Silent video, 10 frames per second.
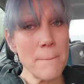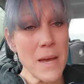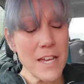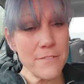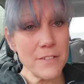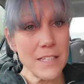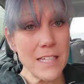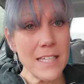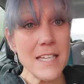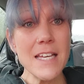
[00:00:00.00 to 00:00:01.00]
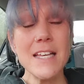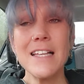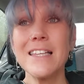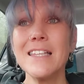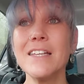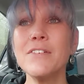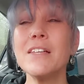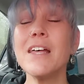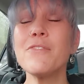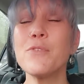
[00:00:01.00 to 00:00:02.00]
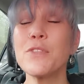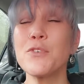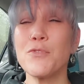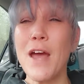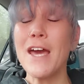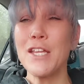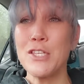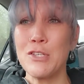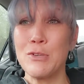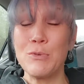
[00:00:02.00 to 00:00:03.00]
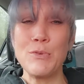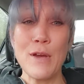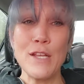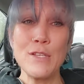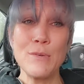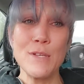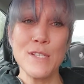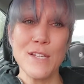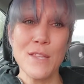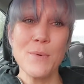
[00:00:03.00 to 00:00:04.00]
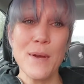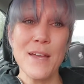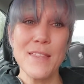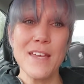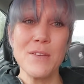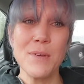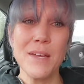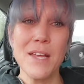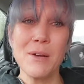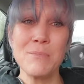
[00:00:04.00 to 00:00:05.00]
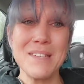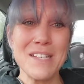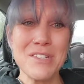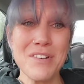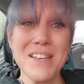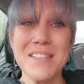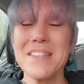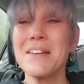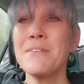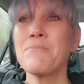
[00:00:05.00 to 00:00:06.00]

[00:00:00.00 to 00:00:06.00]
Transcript: mindfully. Live your life with gratitude. Gratitude is another way that you can help de-stress